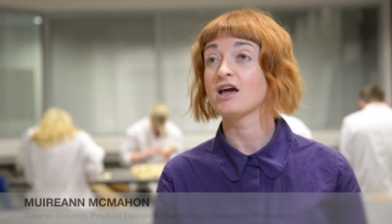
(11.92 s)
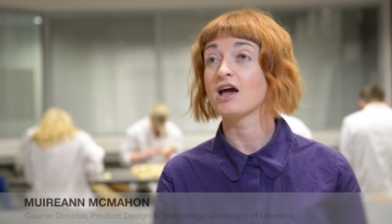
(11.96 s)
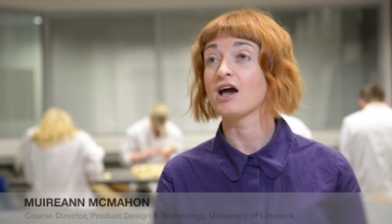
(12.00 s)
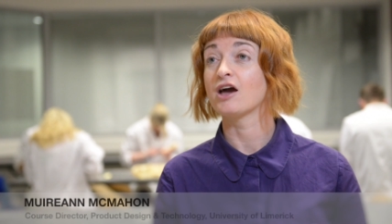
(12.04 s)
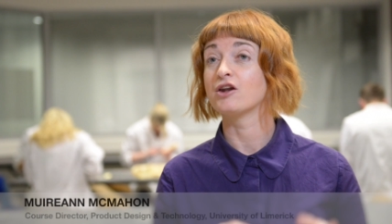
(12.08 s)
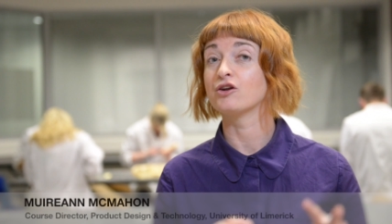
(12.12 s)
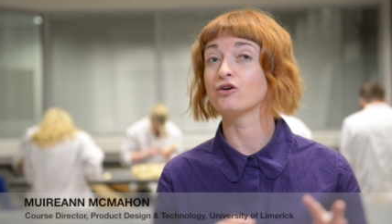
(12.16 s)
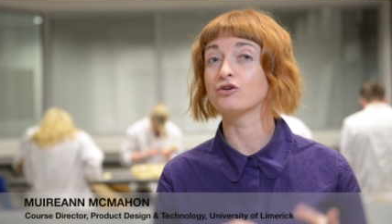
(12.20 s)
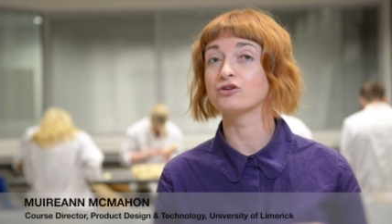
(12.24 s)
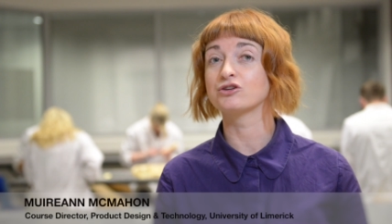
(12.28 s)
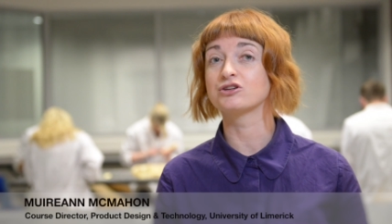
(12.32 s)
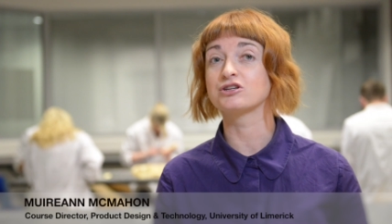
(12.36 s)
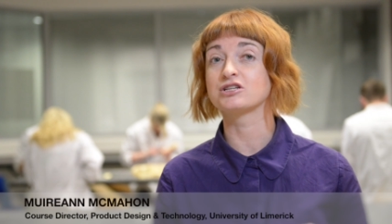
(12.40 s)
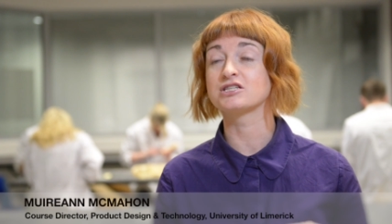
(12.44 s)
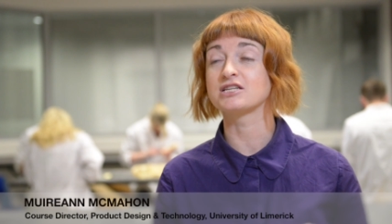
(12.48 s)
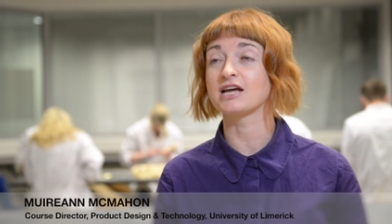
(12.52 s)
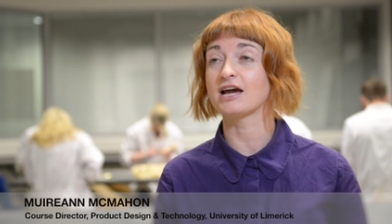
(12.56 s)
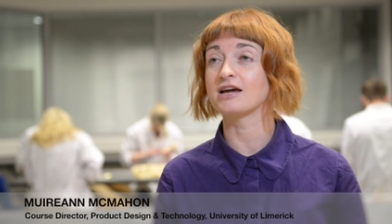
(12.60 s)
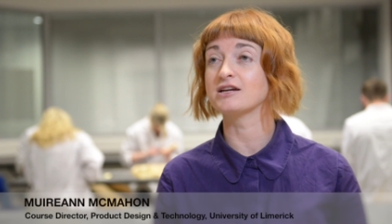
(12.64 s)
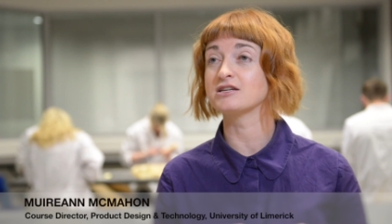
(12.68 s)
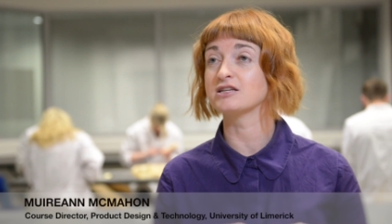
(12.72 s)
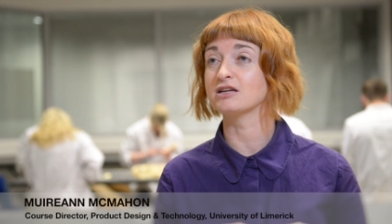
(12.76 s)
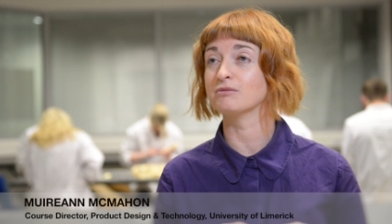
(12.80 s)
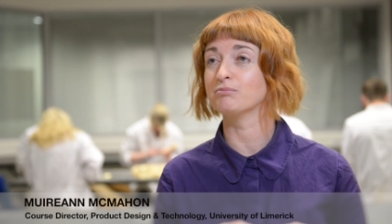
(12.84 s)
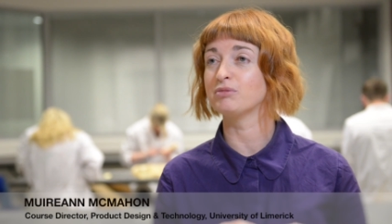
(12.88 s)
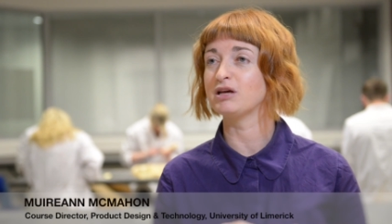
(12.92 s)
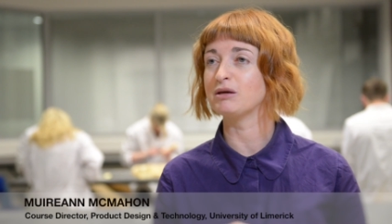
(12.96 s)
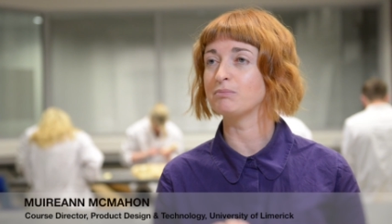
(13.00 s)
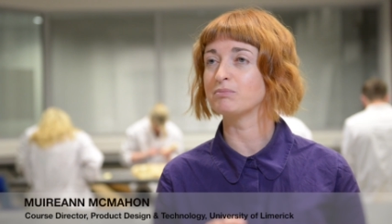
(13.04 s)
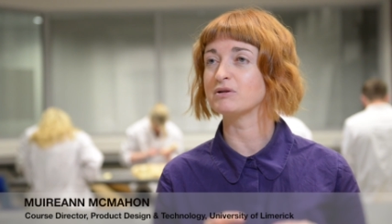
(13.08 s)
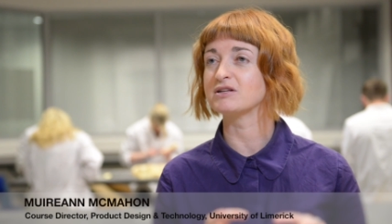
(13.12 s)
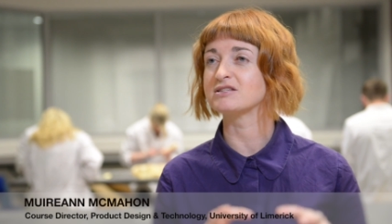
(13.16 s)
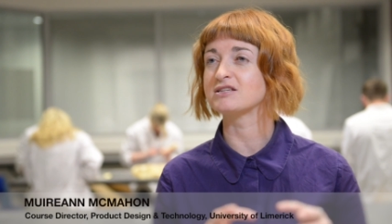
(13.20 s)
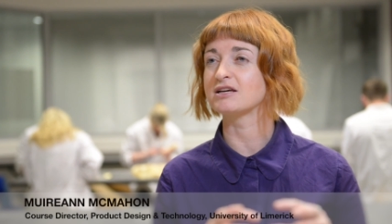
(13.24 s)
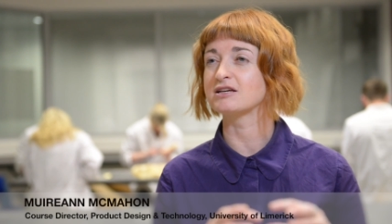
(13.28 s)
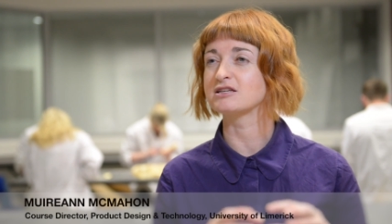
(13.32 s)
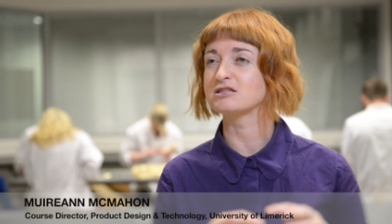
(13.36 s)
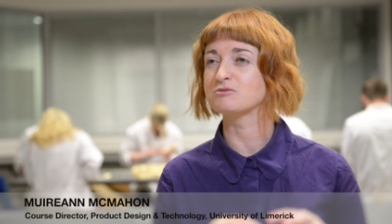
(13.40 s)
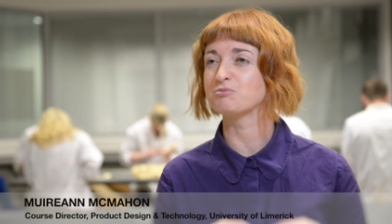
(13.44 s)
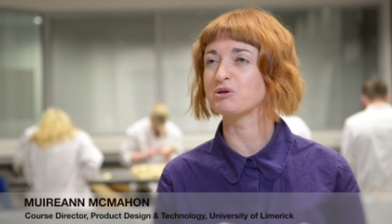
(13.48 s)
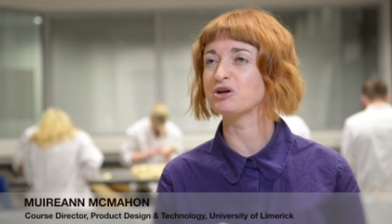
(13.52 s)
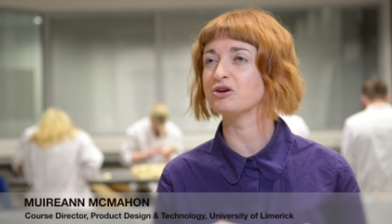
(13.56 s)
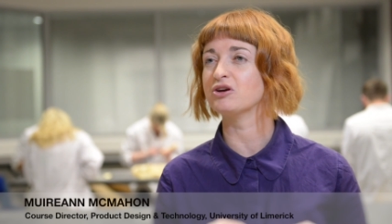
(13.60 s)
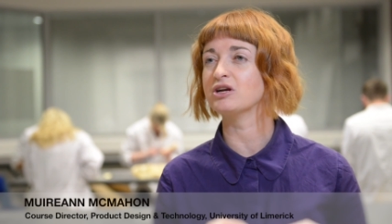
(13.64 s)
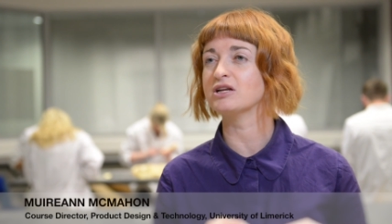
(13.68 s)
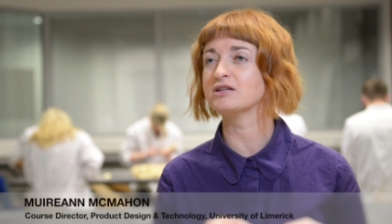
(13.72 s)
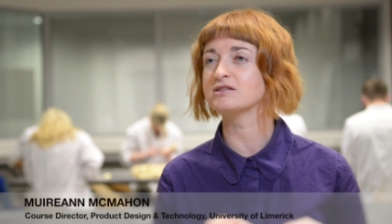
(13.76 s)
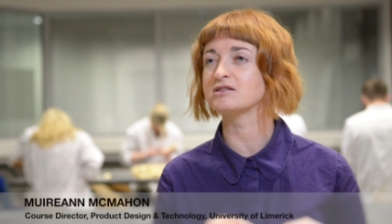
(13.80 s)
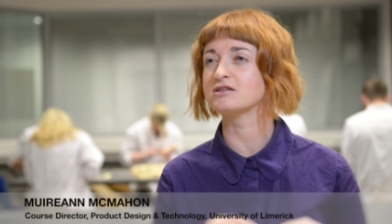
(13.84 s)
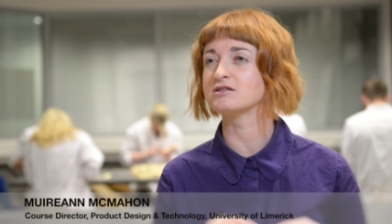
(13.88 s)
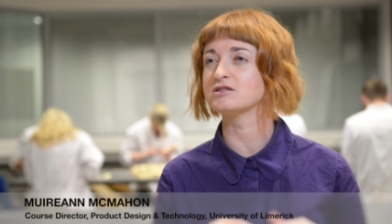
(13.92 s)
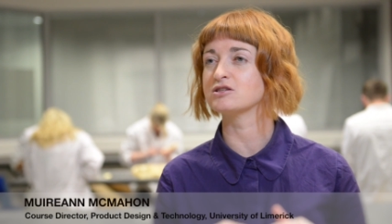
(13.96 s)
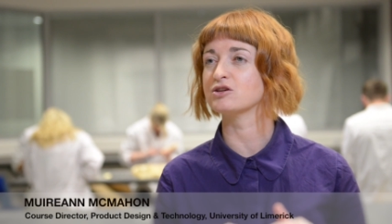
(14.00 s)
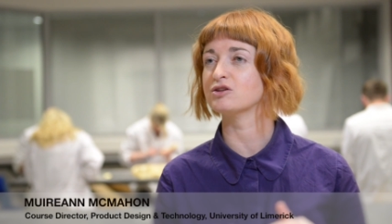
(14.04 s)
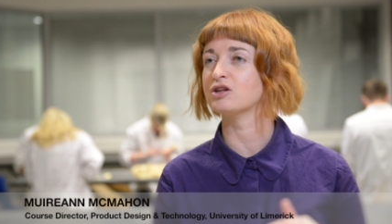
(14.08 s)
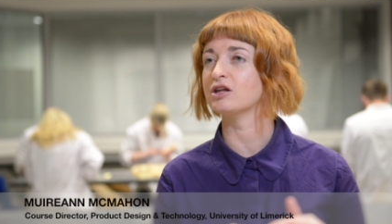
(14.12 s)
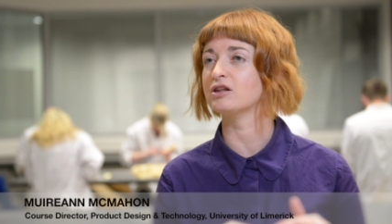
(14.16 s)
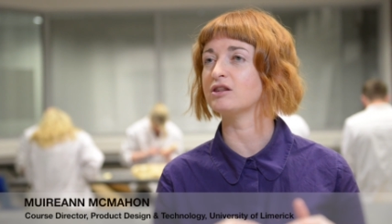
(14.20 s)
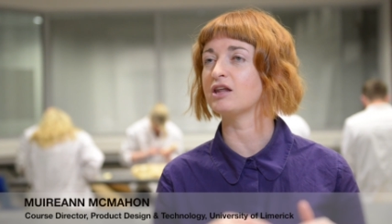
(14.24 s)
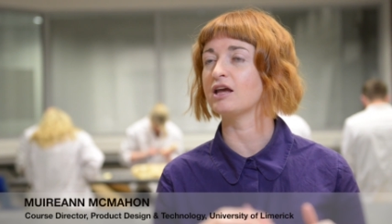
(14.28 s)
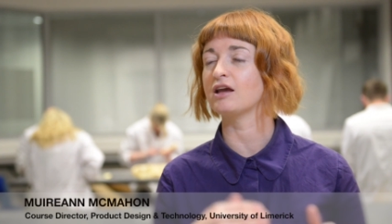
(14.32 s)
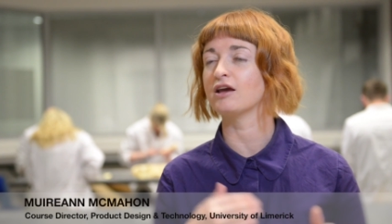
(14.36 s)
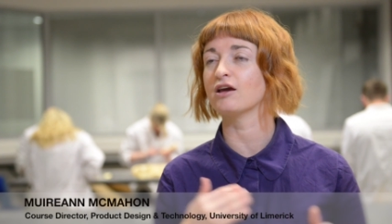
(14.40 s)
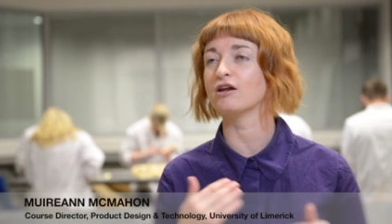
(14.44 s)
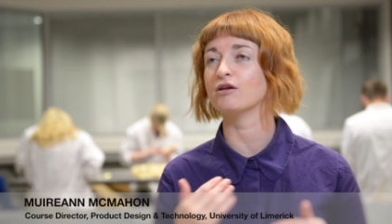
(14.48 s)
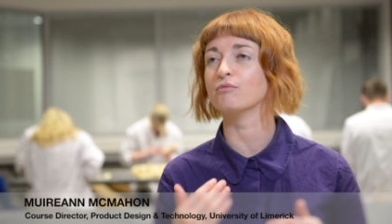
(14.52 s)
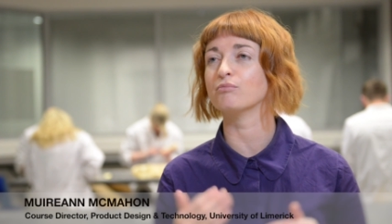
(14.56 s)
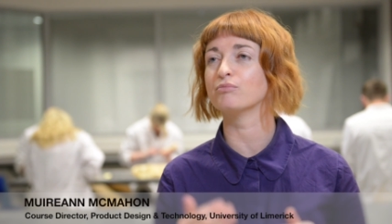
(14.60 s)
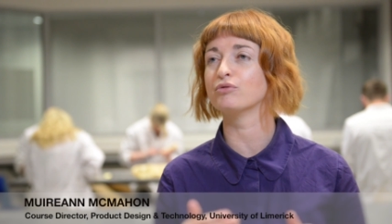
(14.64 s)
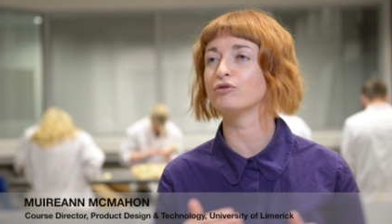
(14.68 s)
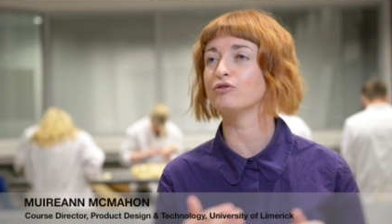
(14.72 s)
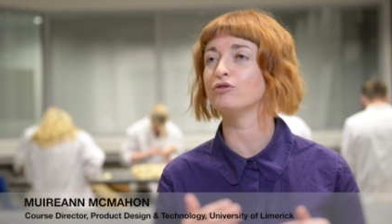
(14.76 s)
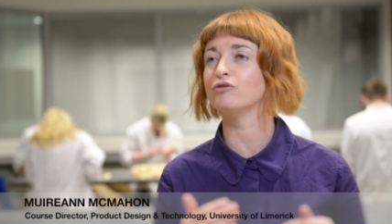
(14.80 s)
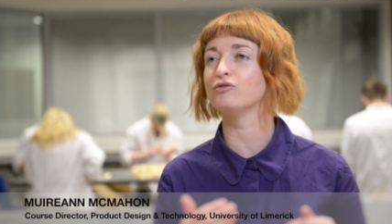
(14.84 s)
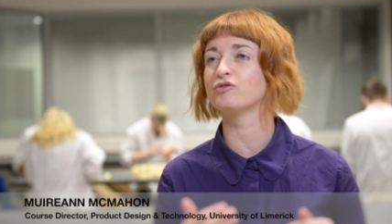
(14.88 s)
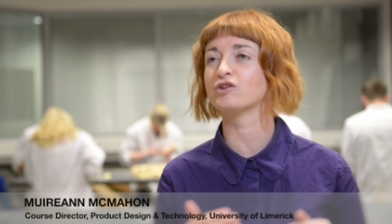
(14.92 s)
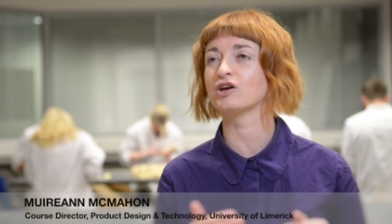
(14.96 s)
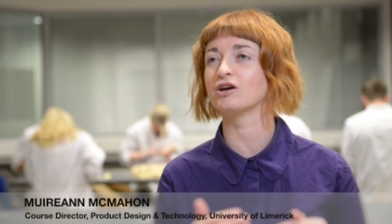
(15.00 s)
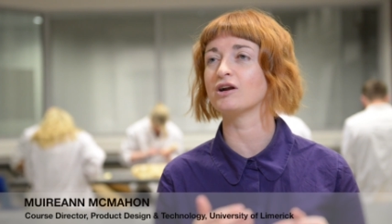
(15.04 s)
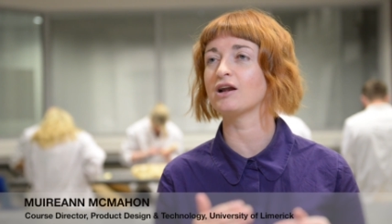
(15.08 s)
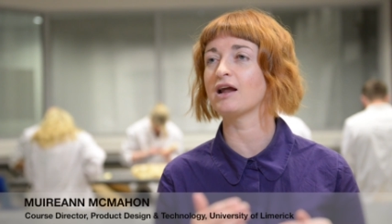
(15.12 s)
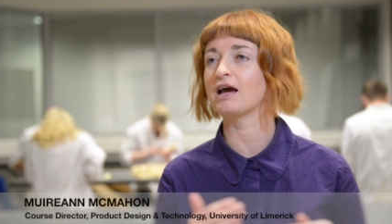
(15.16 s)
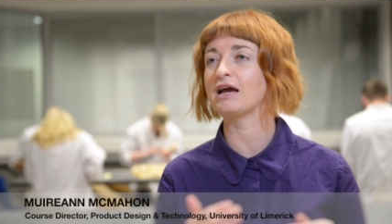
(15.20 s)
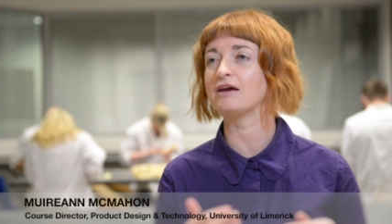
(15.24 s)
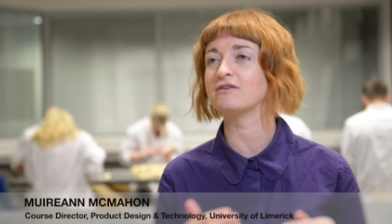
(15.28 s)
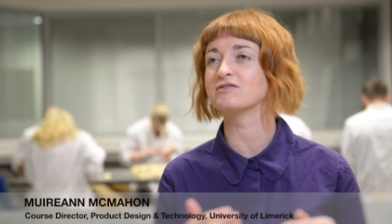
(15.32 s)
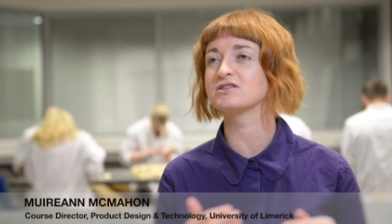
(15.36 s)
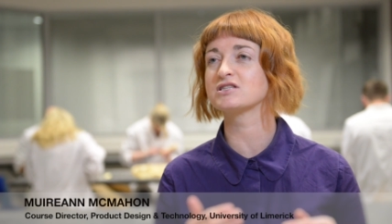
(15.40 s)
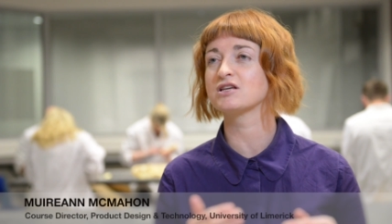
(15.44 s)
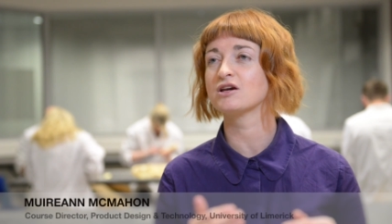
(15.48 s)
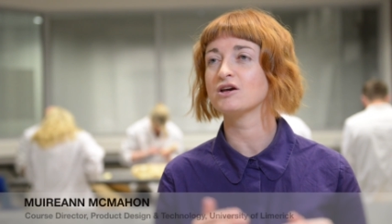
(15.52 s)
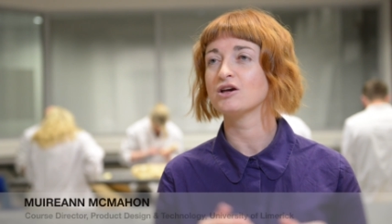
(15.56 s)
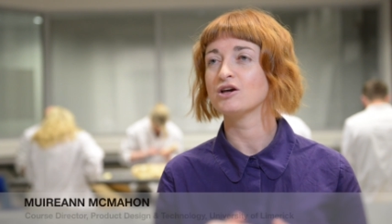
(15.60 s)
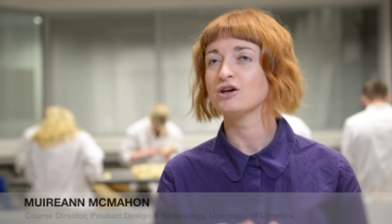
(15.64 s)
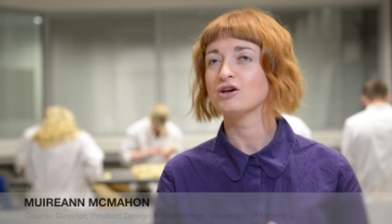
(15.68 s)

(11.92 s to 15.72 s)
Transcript: and understanding people's experiences so that they can improve their lives.